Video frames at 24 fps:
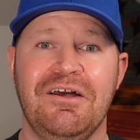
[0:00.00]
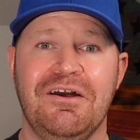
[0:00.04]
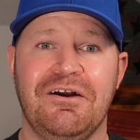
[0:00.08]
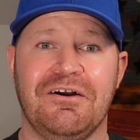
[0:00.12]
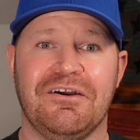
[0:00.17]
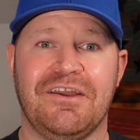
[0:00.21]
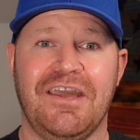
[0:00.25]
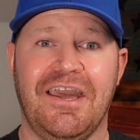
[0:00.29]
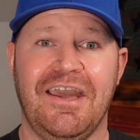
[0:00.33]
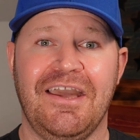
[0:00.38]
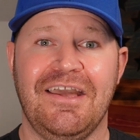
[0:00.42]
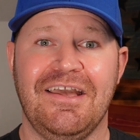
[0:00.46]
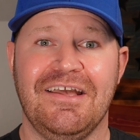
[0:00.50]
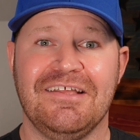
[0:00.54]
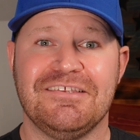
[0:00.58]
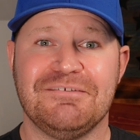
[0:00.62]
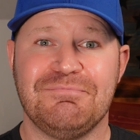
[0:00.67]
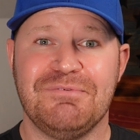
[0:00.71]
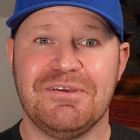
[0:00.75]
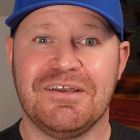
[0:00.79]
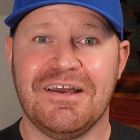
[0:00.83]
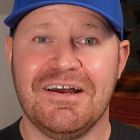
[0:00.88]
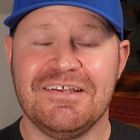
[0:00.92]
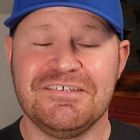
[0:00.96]
Okay, it's
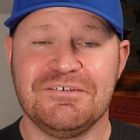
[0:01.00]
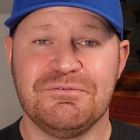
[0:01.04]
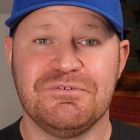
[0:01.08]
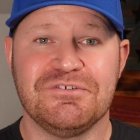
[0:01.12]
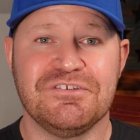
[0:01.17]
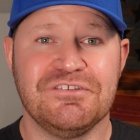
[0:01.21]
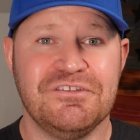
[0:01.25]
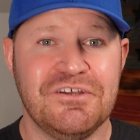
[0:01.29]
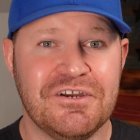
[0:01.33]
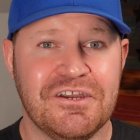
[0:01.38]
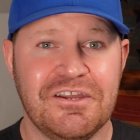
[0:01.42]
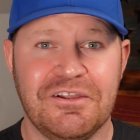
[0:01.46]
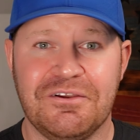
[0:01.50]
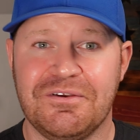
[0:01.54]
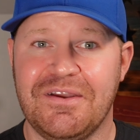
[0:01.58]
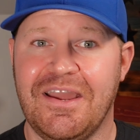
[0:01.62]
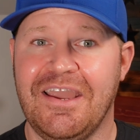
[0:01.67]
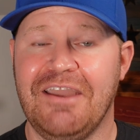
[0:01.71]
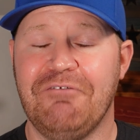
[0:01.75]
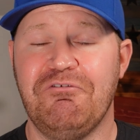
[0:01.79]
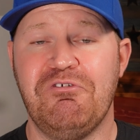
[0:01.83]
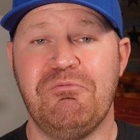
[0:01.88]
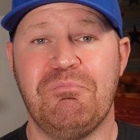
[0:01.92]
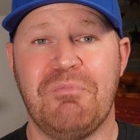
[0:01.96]
because it was looking
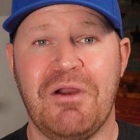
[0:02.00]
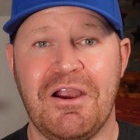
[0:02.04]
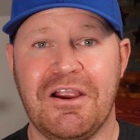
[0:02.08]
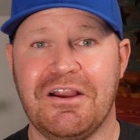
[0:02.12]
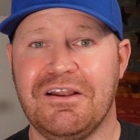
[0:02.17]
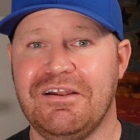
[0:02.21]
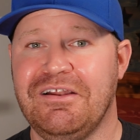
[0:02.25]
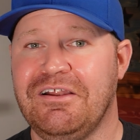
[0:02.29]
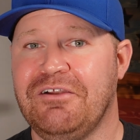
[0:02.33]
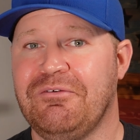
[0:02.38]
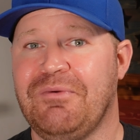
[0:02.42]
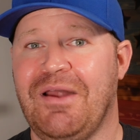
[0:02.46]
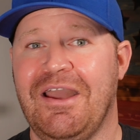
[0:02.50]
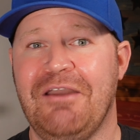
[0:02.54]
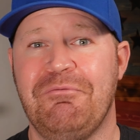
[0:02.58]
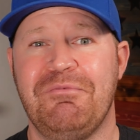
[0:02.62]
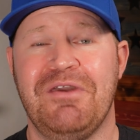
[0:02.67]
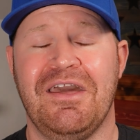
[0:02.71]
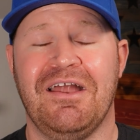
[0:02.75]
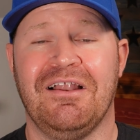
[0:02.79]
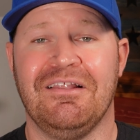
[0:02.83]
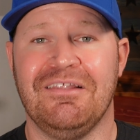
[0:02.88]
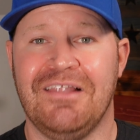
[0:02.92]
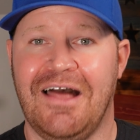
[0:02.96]
great. We marketed it right. And we
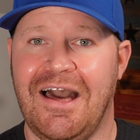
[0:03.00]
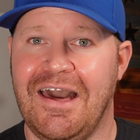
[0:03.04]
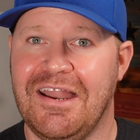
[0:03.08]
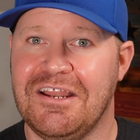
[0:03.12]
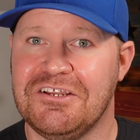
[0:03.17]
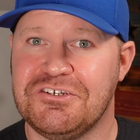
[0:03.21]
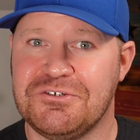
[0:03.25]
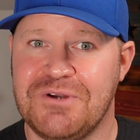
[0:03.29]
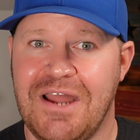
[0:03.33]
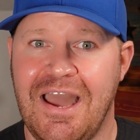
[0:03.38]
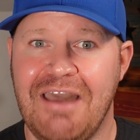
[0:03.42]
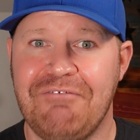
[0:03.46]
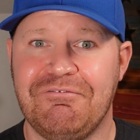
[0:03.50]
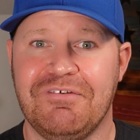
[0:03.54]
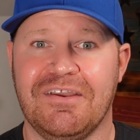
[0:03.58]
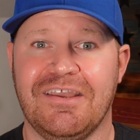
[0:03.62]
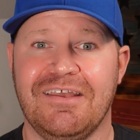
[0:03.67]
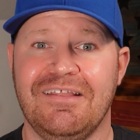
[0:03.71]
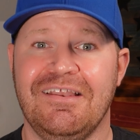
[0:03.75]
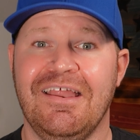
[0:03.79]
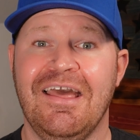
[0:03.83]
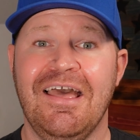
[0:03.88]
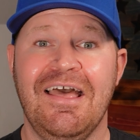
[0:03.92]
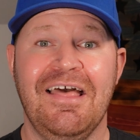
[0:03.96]
had a lot of traffic,
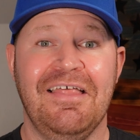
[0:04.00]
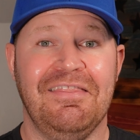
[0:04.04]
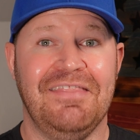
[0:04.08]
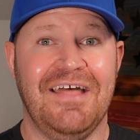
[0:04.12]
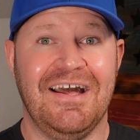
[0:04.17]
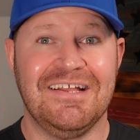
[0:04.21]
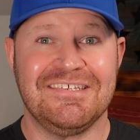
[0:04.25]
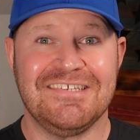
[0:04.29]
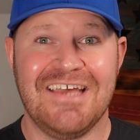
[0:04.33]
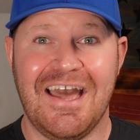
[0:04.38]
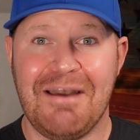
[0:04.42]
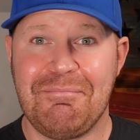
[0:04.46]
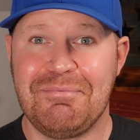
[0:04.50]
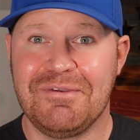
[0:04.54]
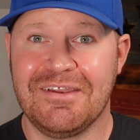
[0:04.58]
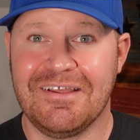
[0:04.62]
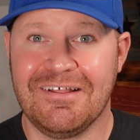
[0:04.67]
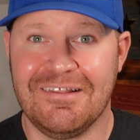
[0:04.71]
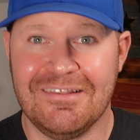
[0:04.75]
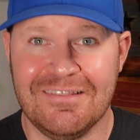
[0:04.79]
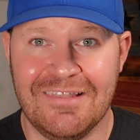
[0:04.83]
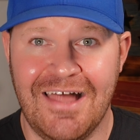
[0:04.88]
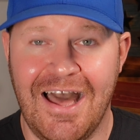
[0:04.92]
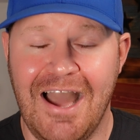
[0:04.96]
and that's happening
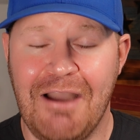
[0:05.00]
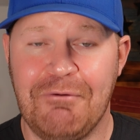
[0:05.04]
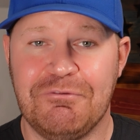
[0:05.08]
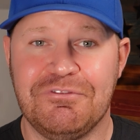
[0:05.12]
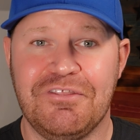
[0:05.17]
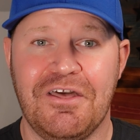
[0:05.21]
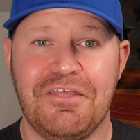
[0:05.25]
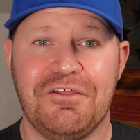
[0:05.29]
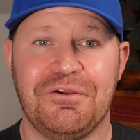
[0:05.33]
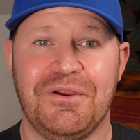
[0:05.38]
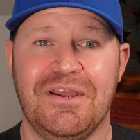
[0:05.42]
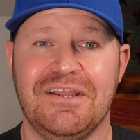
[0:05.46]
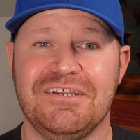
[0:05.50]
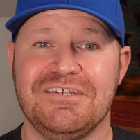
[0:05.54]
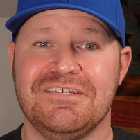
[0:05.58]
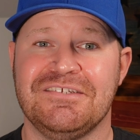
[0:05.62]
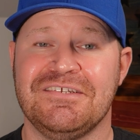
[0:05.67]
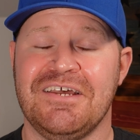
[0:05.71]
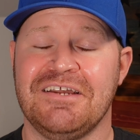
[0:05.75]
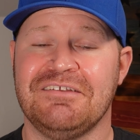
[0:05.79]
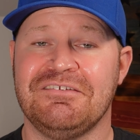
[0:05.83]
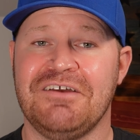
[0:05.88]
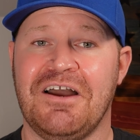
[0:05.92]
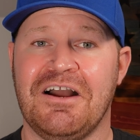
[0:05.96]
a lot with other
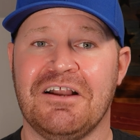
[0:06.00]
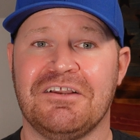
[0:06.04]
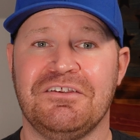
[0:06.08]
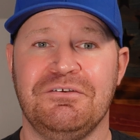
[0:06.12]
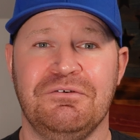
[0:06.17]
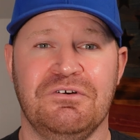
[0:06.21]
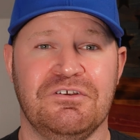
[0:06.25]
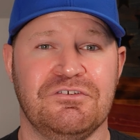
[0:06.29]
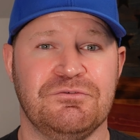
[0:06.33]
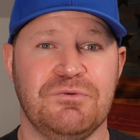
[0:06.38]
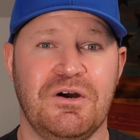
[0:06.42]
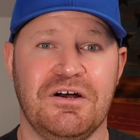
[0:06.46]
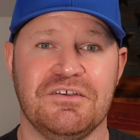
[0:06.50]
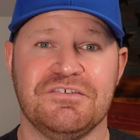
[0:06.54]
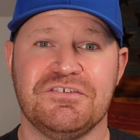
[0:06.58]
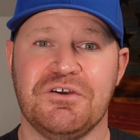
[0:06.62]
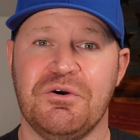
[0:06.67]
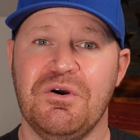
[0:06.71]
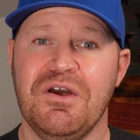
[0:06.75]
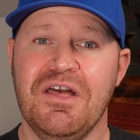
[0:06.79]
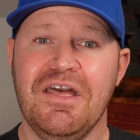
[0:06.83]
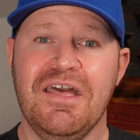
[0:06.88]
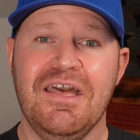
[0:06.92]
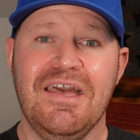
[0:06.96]
agents I talked to as well.
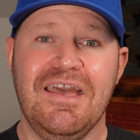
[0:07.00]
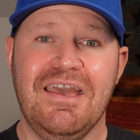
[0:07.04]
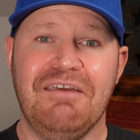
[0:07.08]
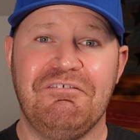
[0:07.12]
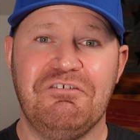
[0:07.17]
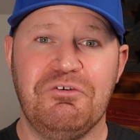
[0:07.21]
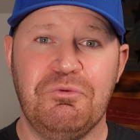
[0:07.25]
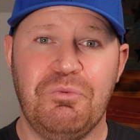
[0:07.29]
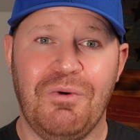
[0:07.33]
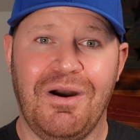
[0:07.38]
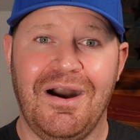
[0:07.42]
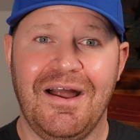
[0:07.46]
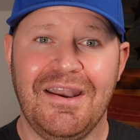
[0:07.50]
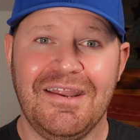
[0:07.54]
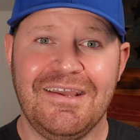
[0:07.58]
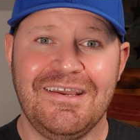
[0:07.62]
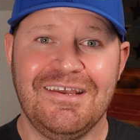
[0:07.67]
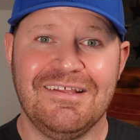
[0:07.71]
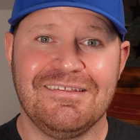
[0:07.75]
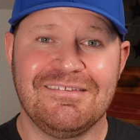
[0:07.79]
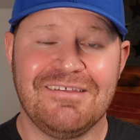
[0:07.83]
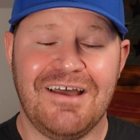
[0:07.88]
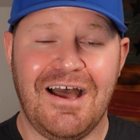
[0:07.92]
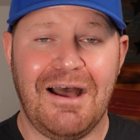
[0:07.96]
So if you want to
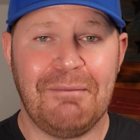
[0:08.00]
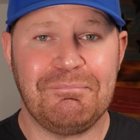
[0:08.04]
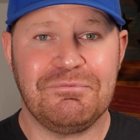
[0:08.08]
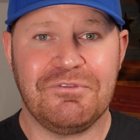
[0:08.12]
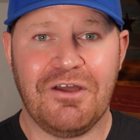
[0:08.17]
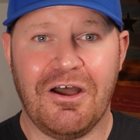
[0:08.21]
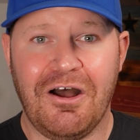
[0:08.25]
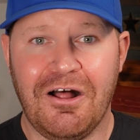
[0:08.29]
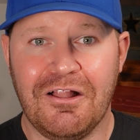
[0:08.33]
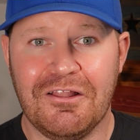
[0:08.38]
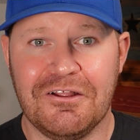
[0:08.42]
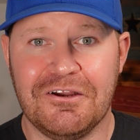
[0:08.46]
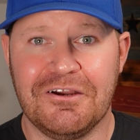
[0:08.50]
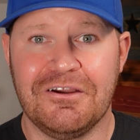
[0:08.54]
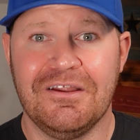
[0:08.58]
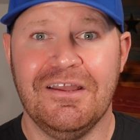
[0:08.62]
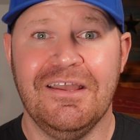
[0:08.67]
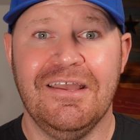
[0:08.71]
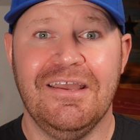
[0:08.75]
get top dollar,